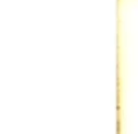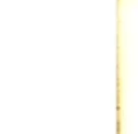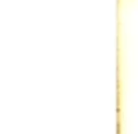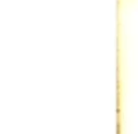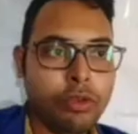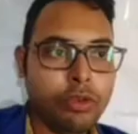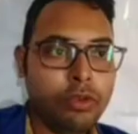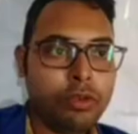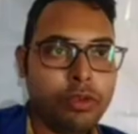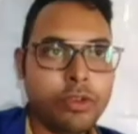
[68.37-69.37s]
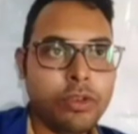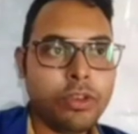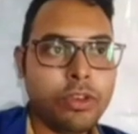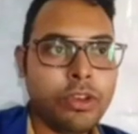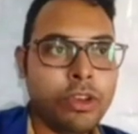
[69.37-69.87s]
So
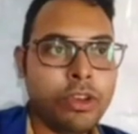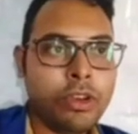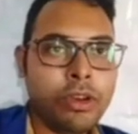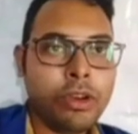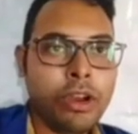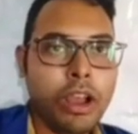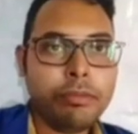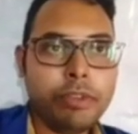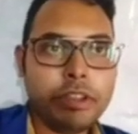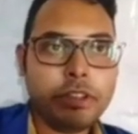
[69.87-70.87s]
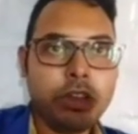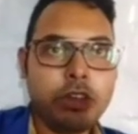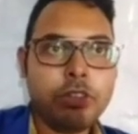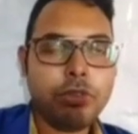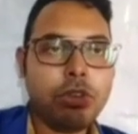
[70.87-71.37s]
I am just continuing
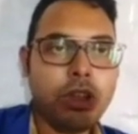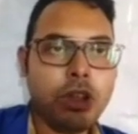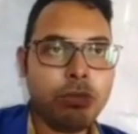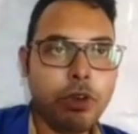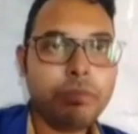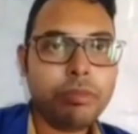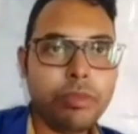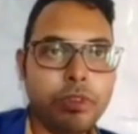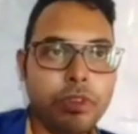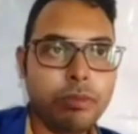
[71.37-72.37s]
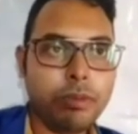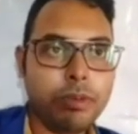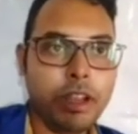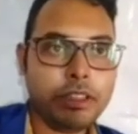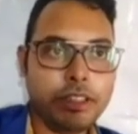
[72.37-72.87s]
from the
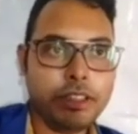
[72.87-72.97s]
last